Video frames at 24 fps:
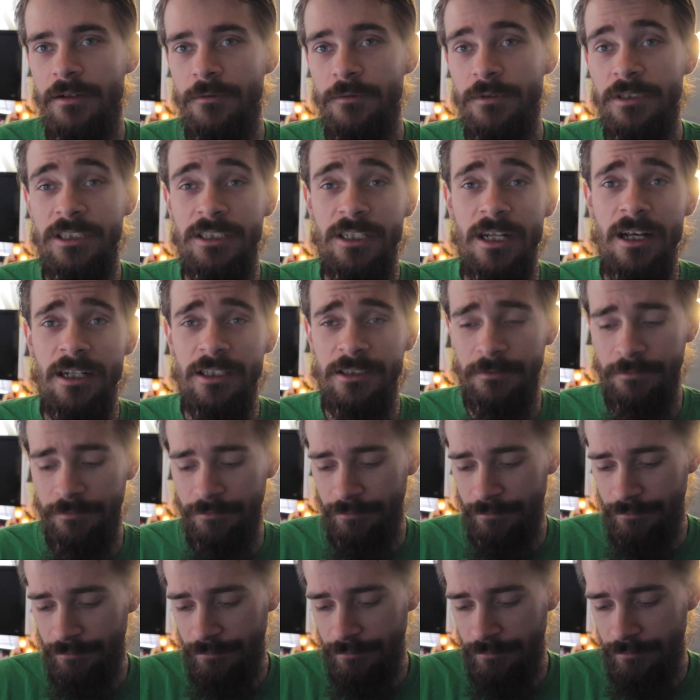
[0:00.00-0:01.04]
which is awesome.
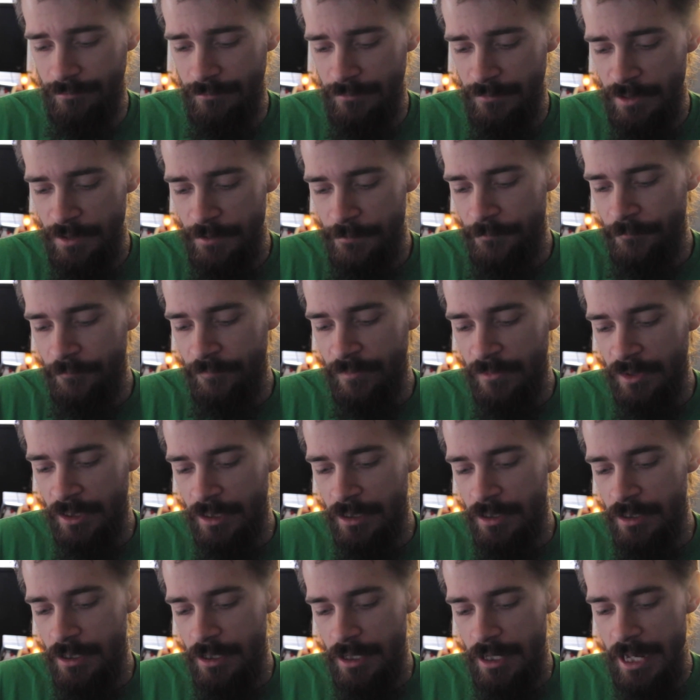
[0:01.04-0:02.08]

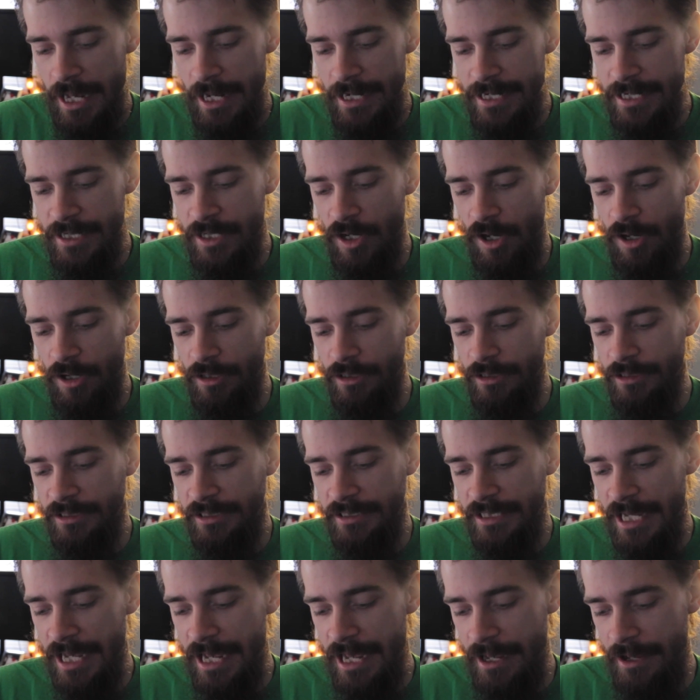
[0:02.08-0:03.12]
Any cards
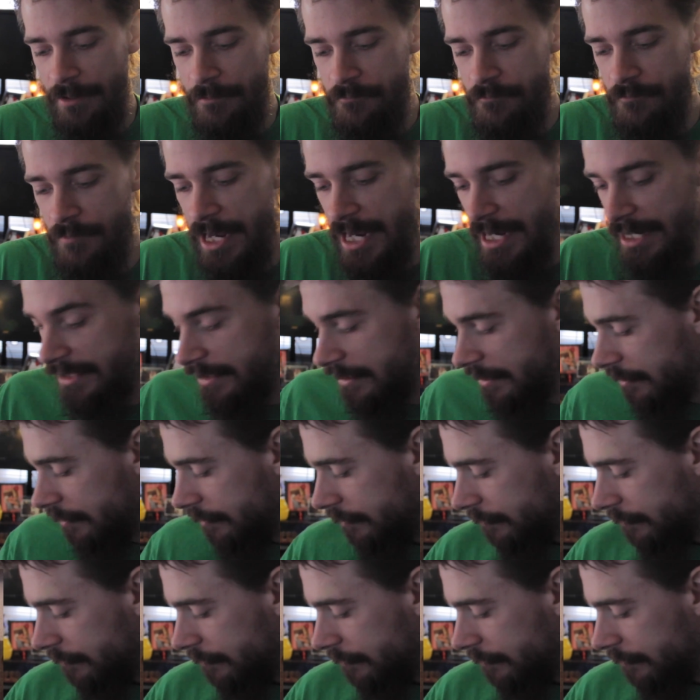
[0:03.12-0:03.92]
that make